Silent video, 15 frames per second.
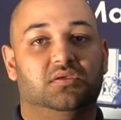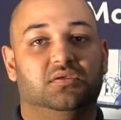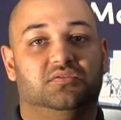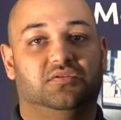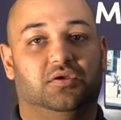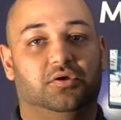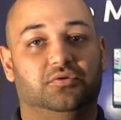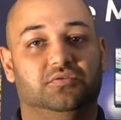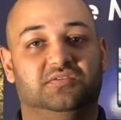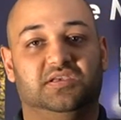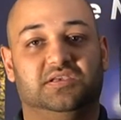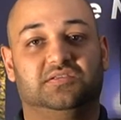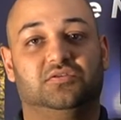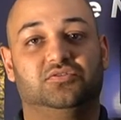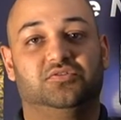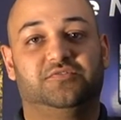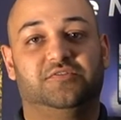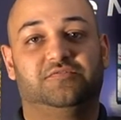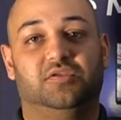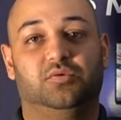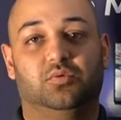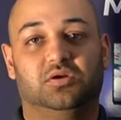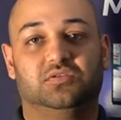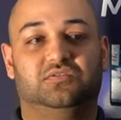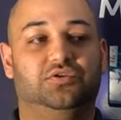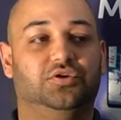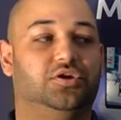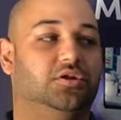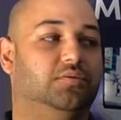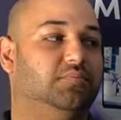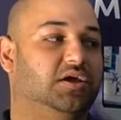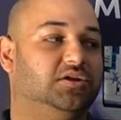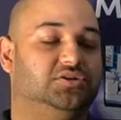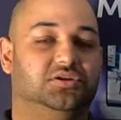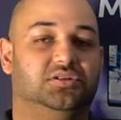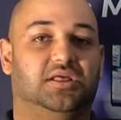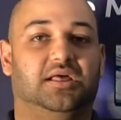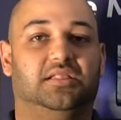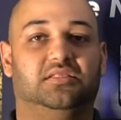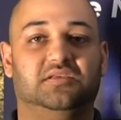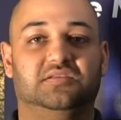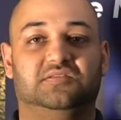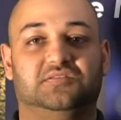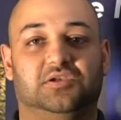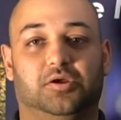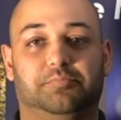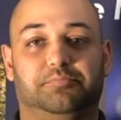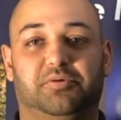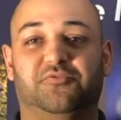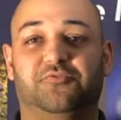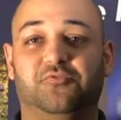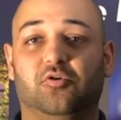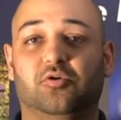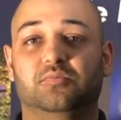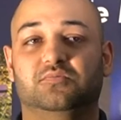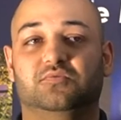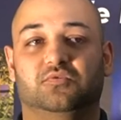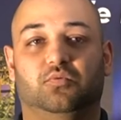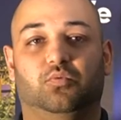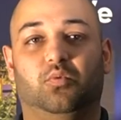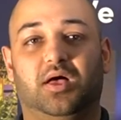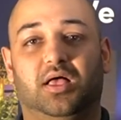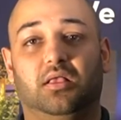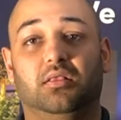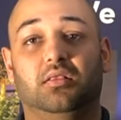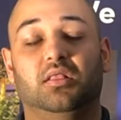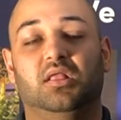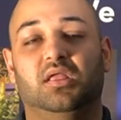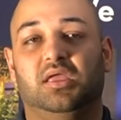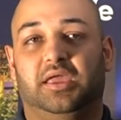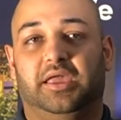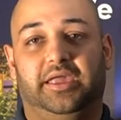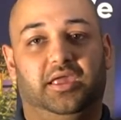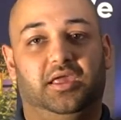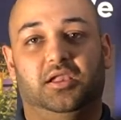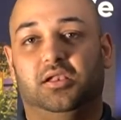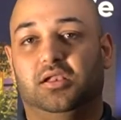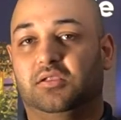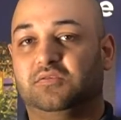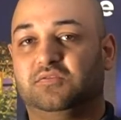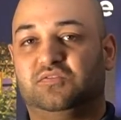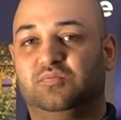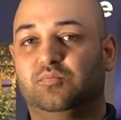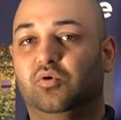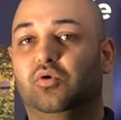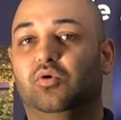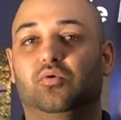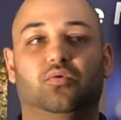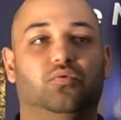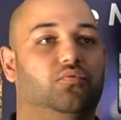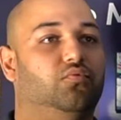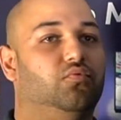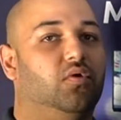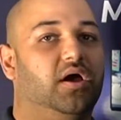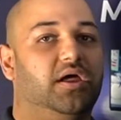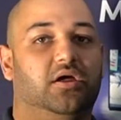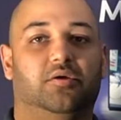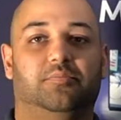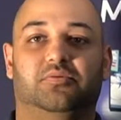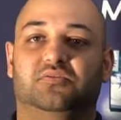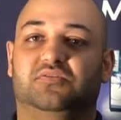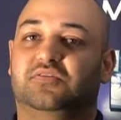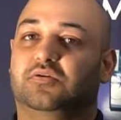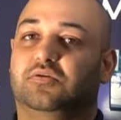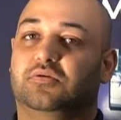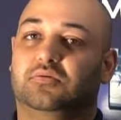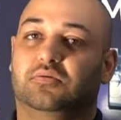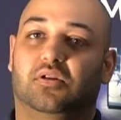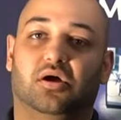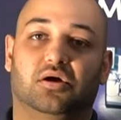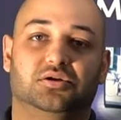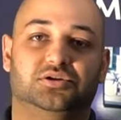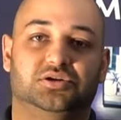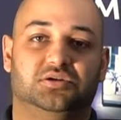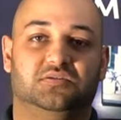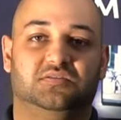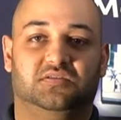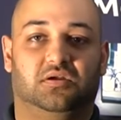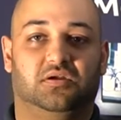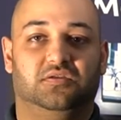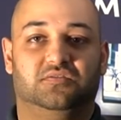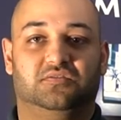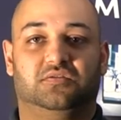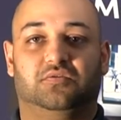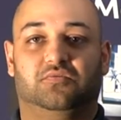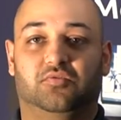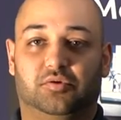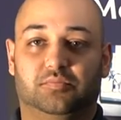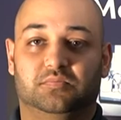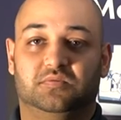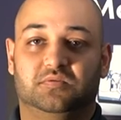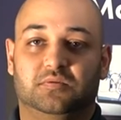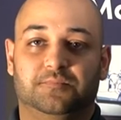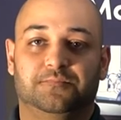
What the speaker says: So 650 watts, you can imagine that this sub performs well in small right up until large sized rooms.